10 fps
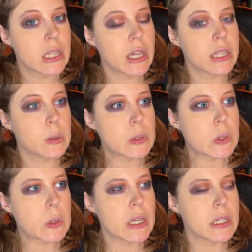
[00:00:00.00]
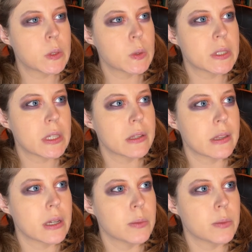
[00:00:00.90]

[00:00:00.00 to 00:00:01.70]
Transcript: thought it was okay to sell